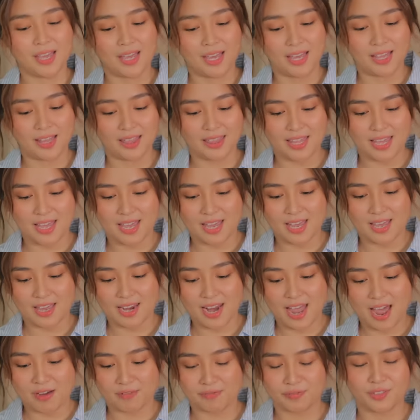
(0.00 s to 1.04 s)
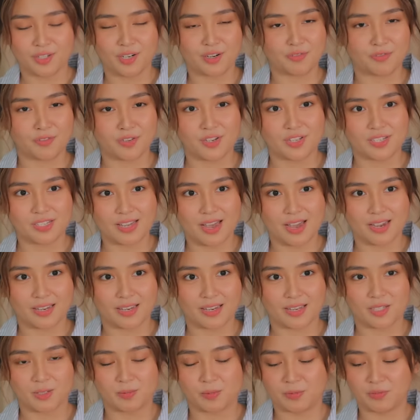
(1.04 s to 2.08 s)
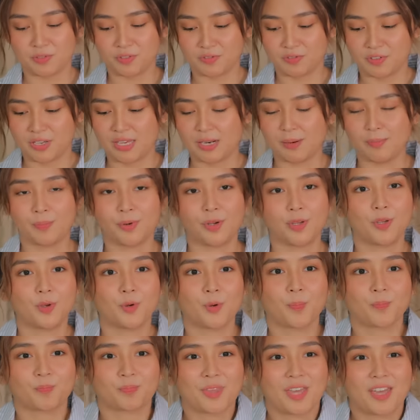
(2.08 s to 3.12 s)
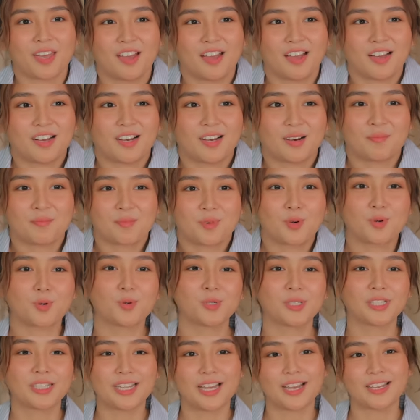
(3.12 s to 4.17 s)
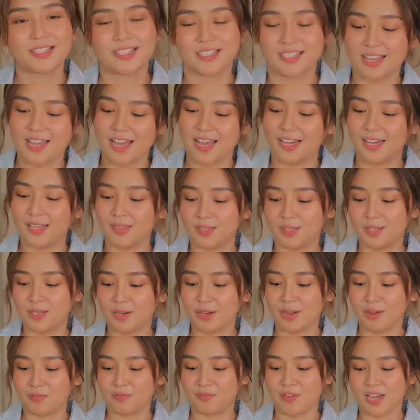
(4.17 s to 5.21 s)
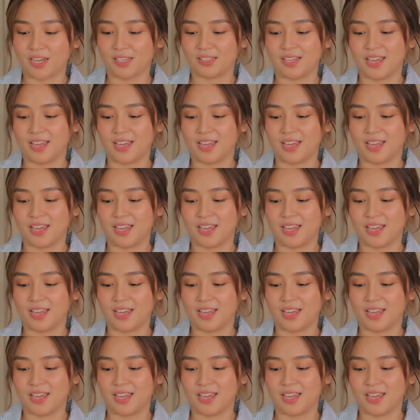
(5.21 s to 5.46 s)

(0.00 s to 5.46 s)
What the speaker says: And then after a few seconds, mapifeel mo yung coolness niya, ganun yung effect